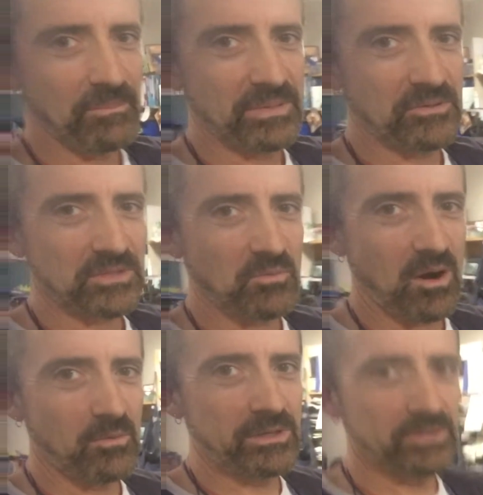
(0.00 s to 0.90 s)
because
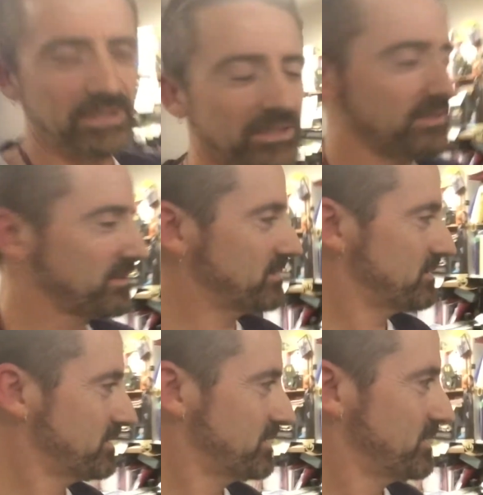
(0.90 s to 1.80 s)
while we were
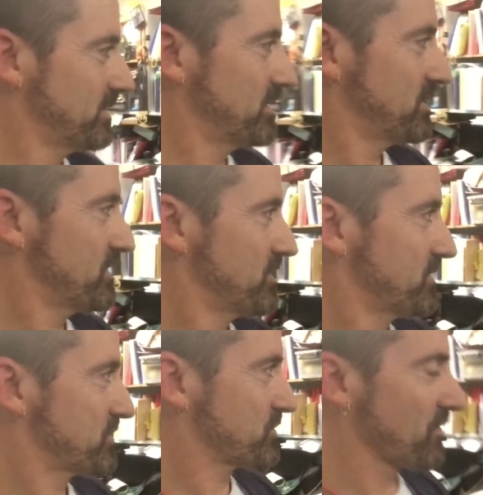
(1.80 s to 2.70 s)

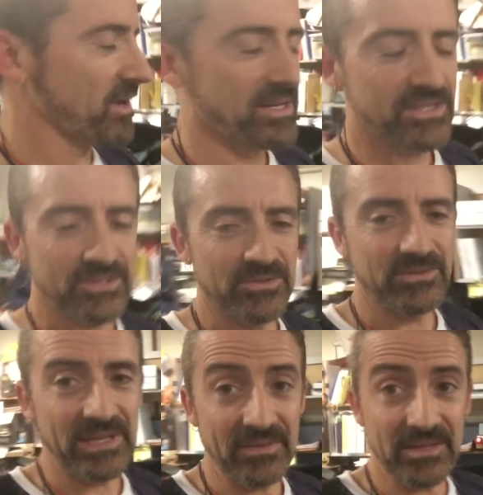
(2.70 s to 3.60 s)
trying to
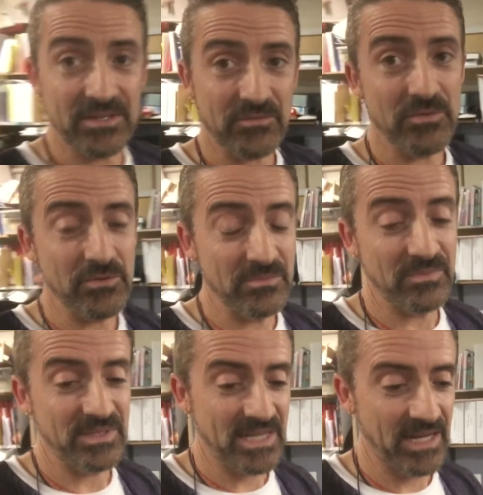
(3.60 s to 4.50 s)
get this room
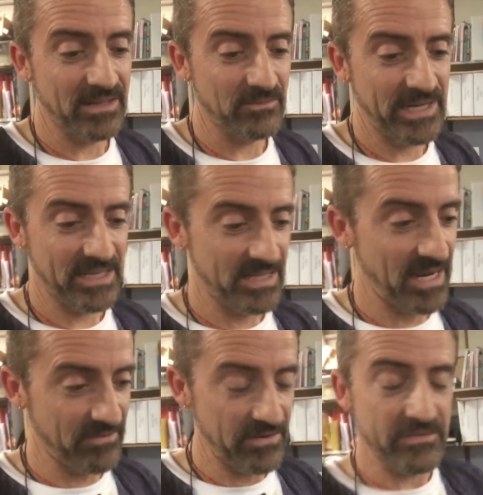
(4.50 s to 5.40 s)
done, we had to
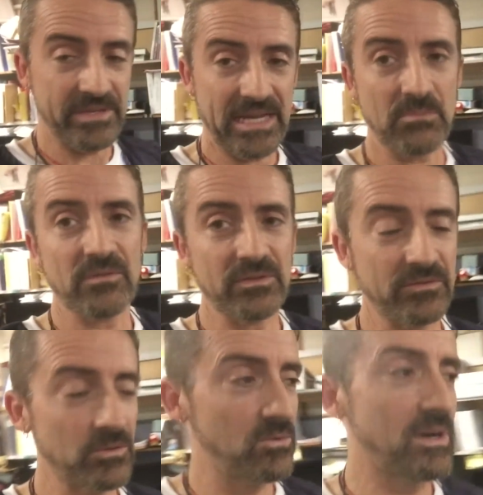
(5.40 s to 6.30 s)
have everything up off the
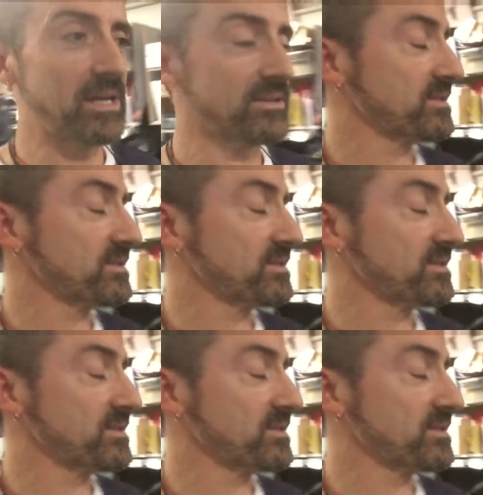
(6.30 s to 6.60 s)
floor, and